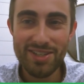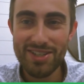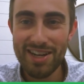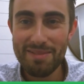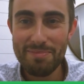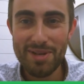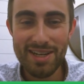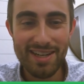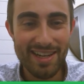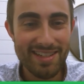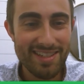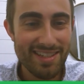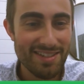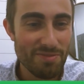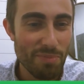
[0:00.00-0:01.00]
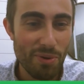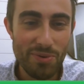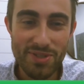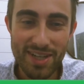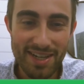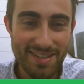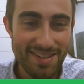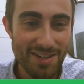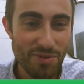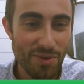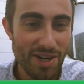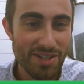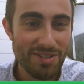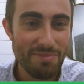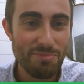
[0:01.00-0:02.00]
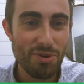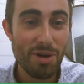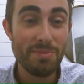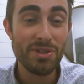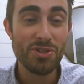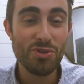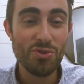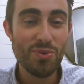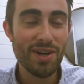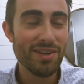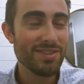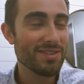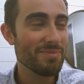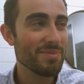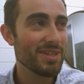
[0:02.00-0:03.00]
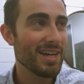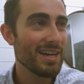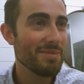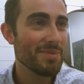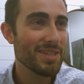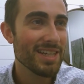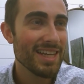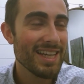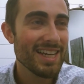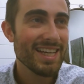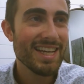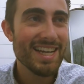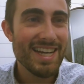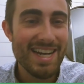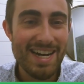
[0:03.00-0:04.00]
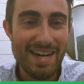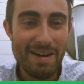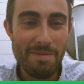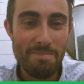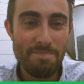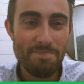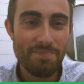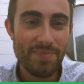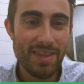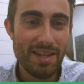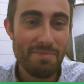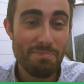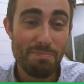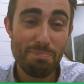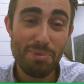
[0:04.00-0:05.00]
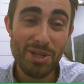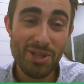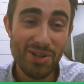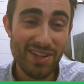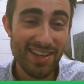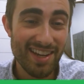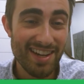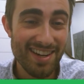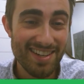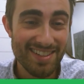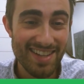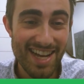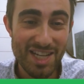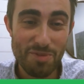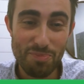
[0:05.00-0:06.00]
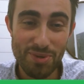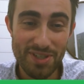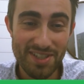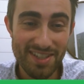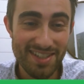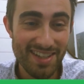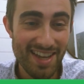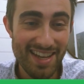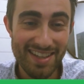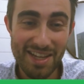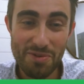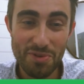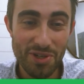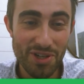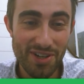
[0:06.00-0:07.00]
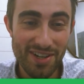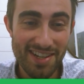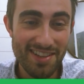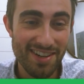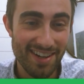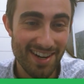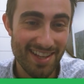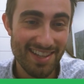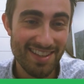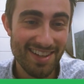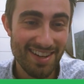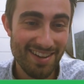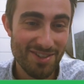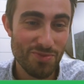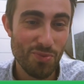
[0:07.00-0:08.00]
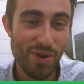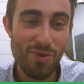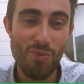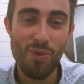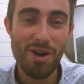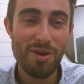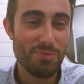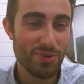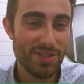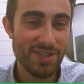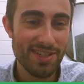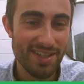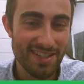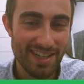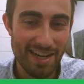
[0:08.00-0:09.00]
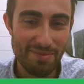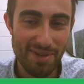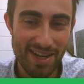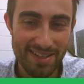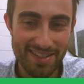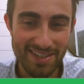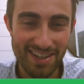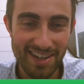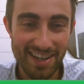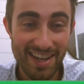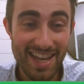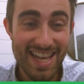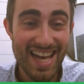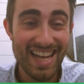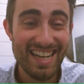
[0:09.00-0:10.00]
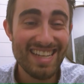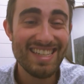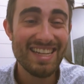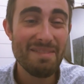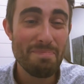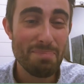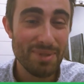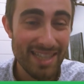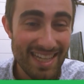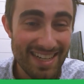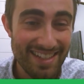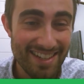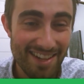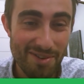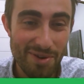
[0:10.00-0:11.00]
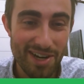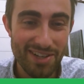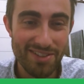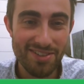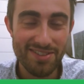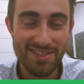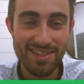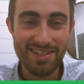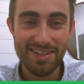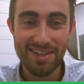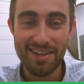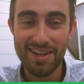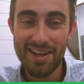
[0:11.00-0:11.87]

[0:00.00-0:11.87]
I see both sides of the equation probably too well sometimes. But you look at the Canucks last preseason, and they weren't good either. I think the Canucks won one preseason game last year, and it did bleed into the regular season